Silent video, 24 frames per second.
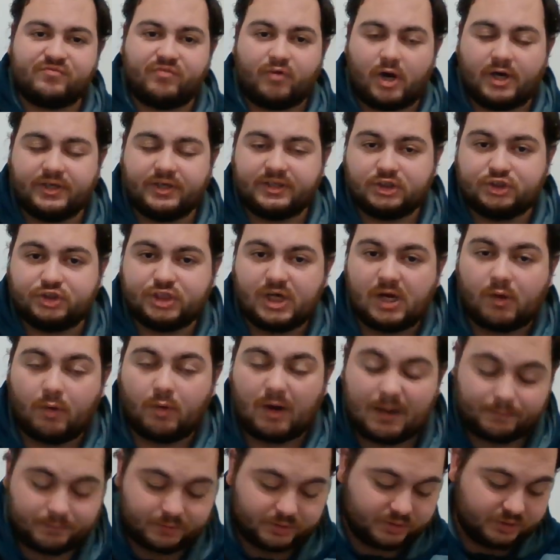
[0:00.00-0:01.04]
finally show
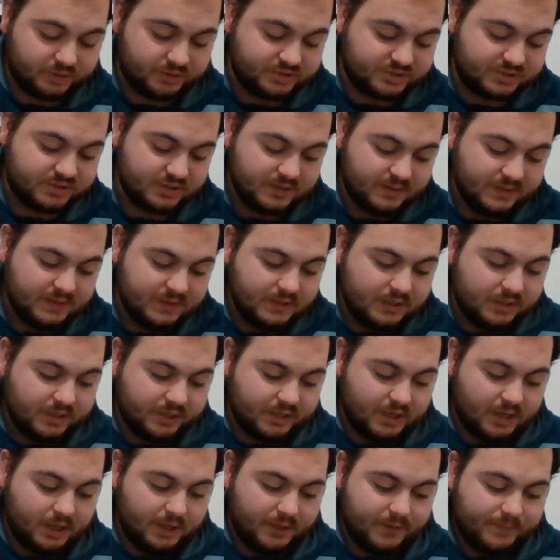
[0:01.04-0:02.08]
up because, you
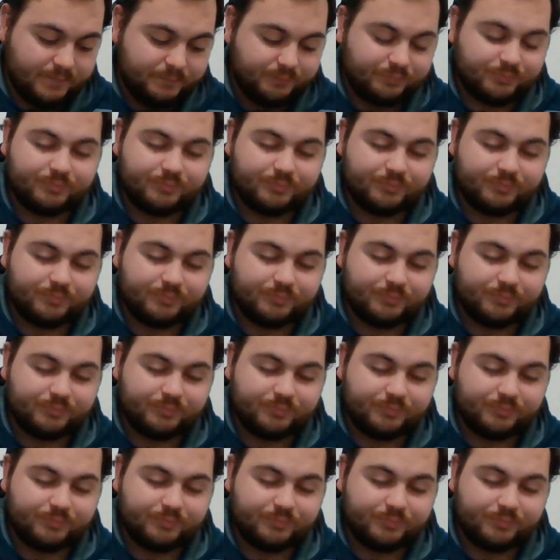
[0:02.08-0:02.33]
know,